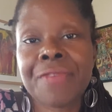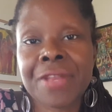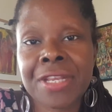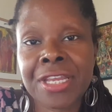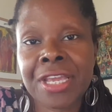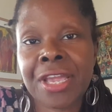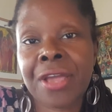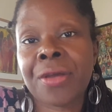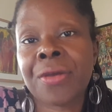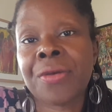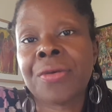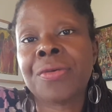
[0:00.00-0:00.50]

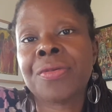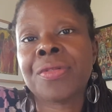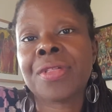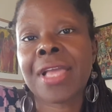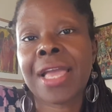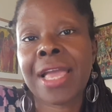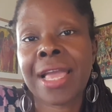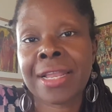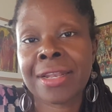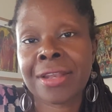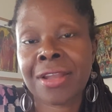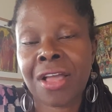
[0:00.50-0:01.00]
videos
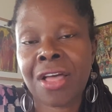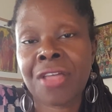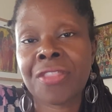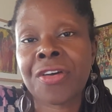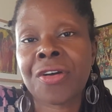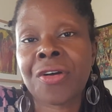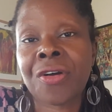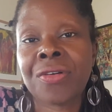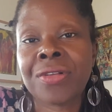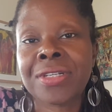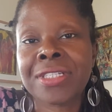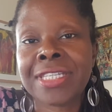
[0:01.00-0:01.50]
and
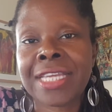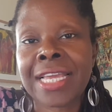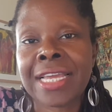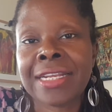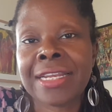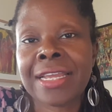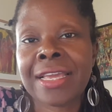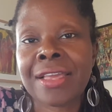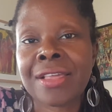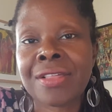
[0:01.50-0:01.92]
other content